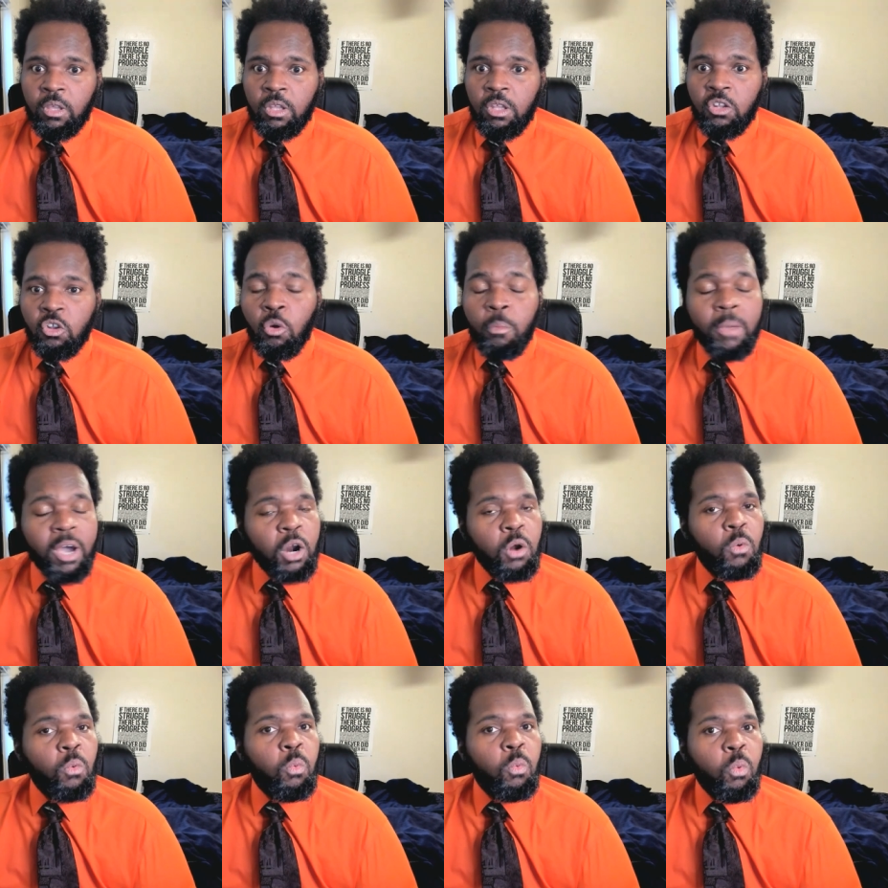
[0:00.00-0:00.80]
No matter
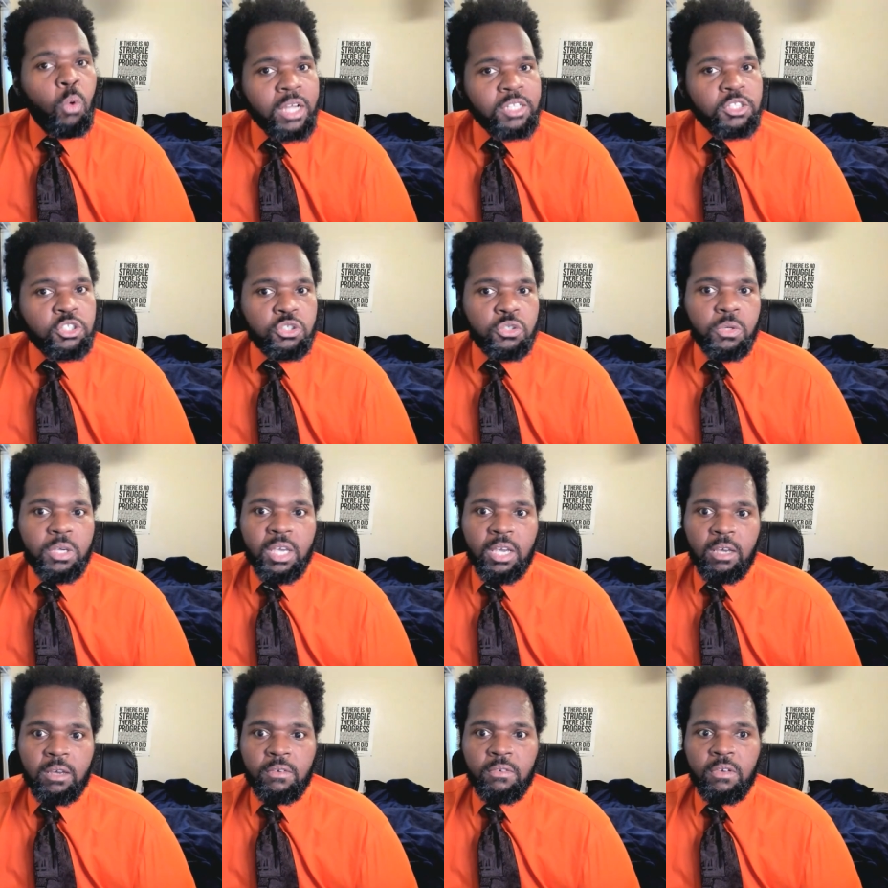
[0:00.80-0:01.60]
what you
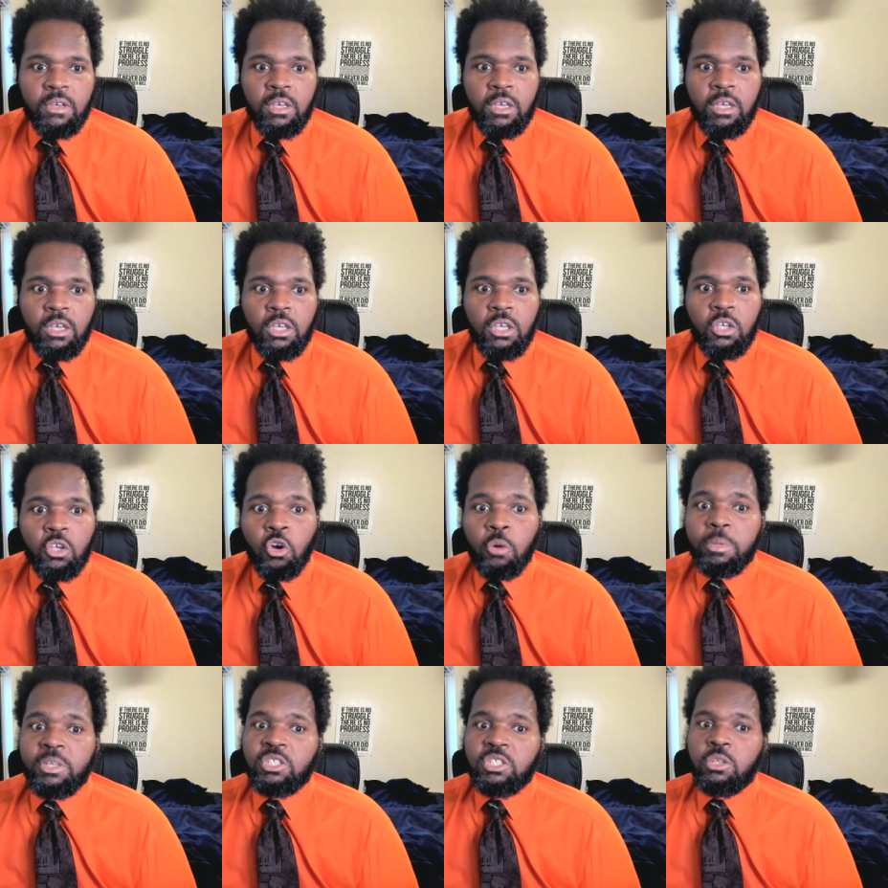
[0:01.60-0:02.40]
give, you'll
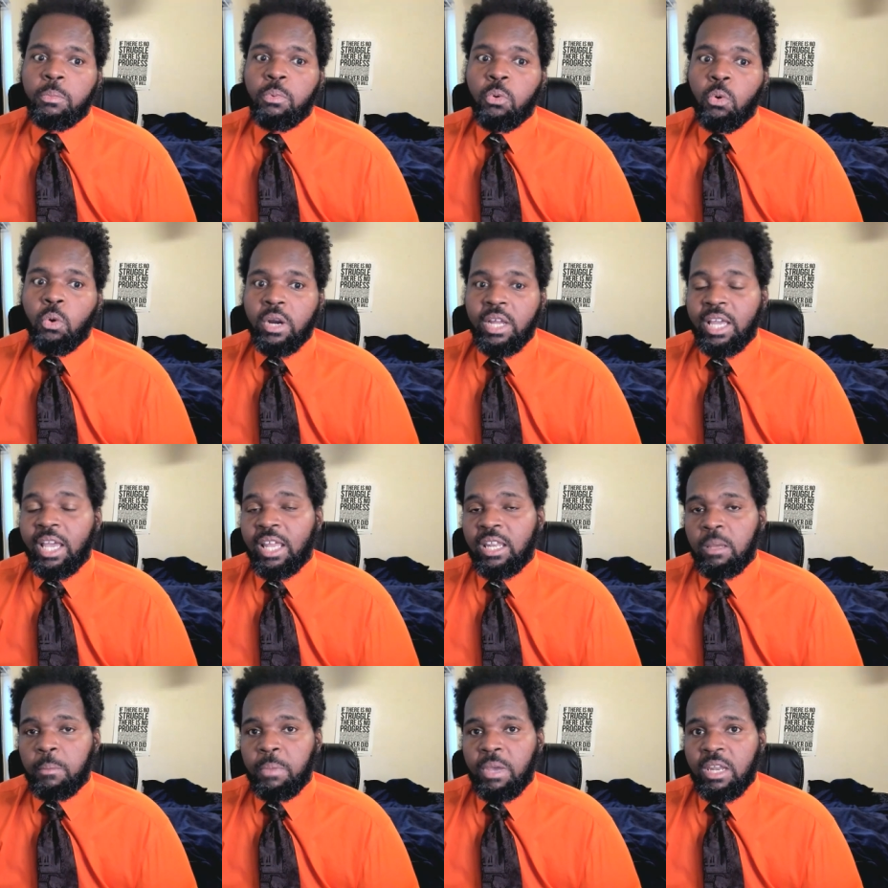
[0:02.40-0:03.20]
be supporting
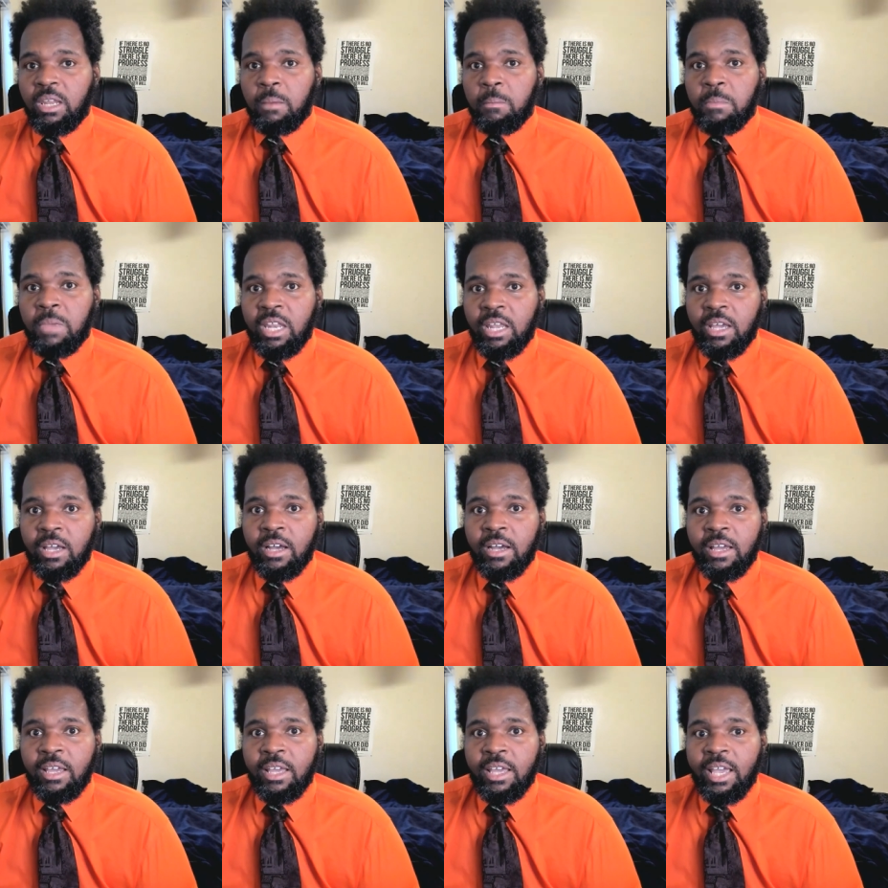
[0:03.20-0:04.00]
independent media
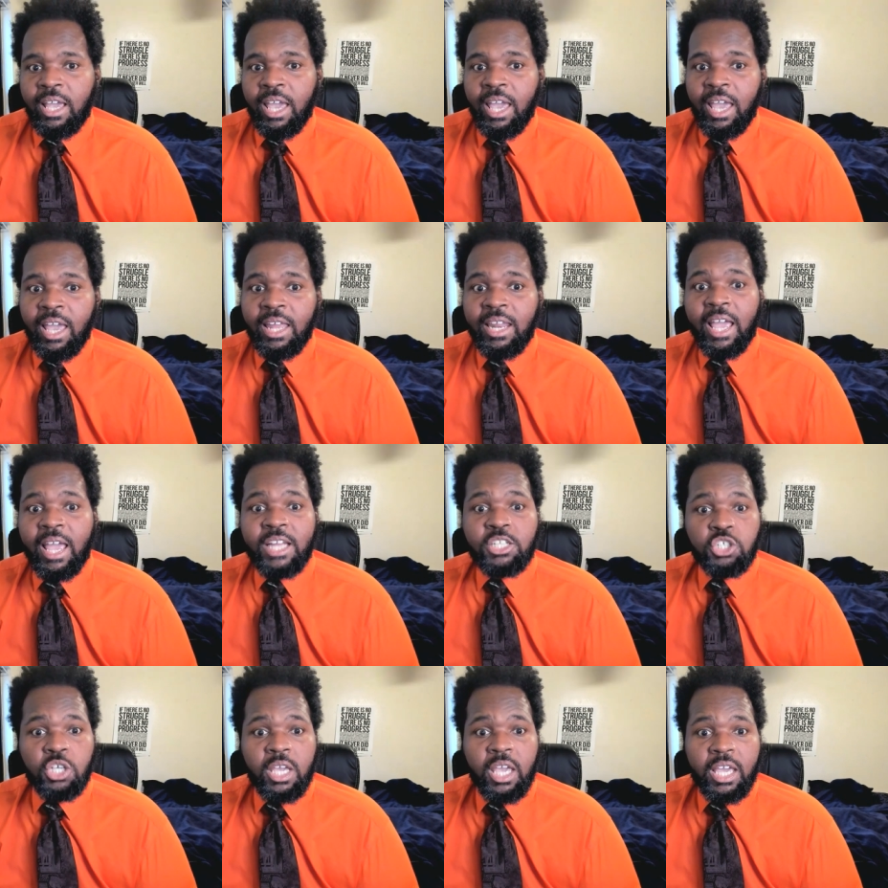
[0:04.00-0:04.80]
and
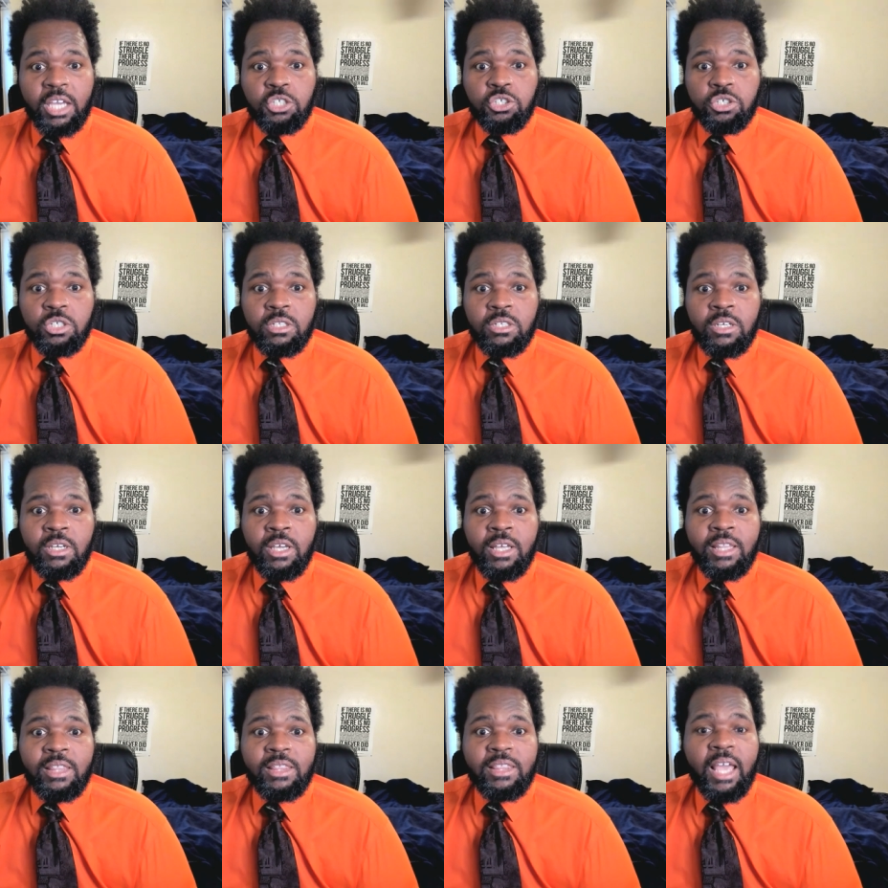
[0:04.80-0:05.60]
education
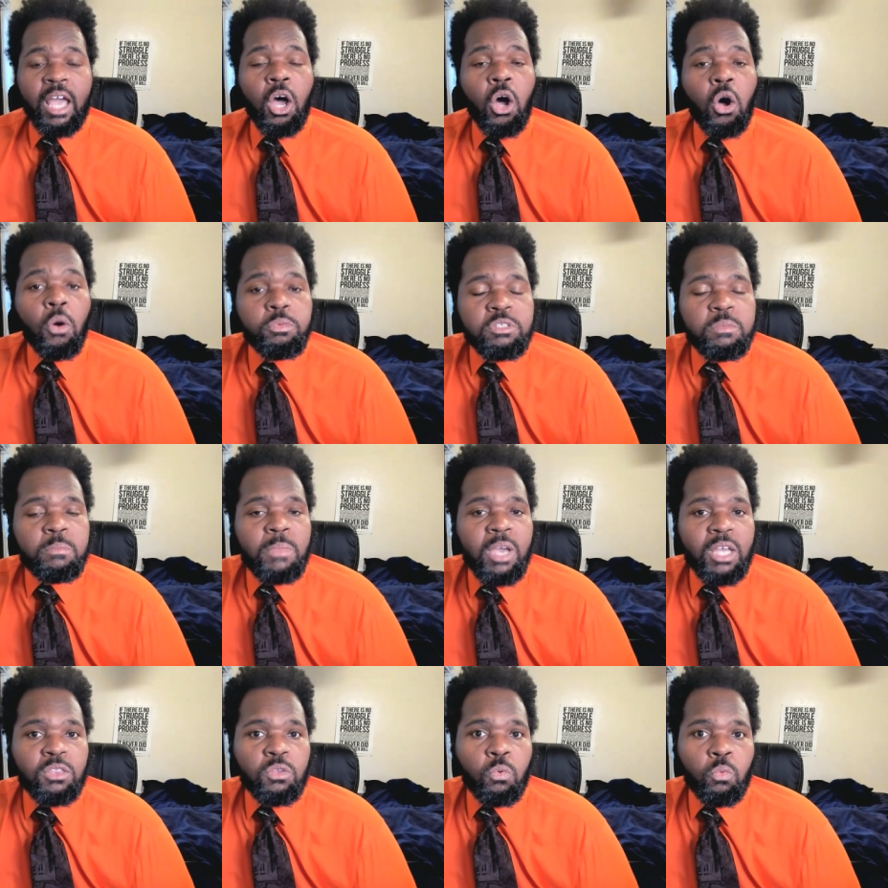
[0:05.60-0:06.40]
that helps
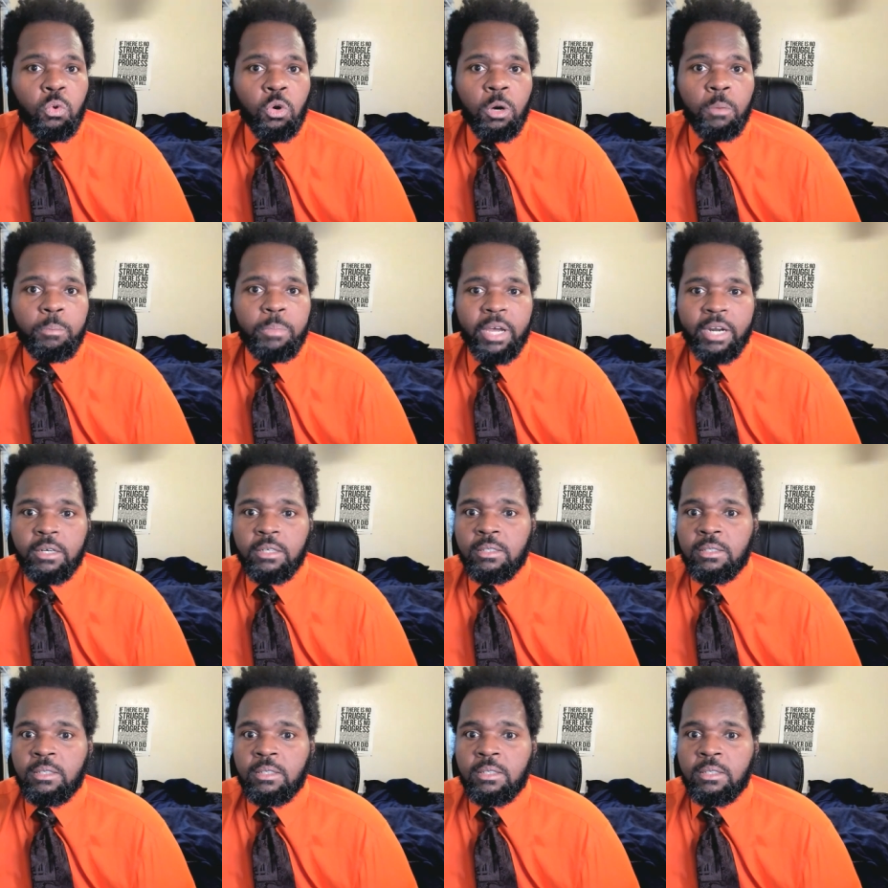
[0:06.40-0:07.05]
make the world better.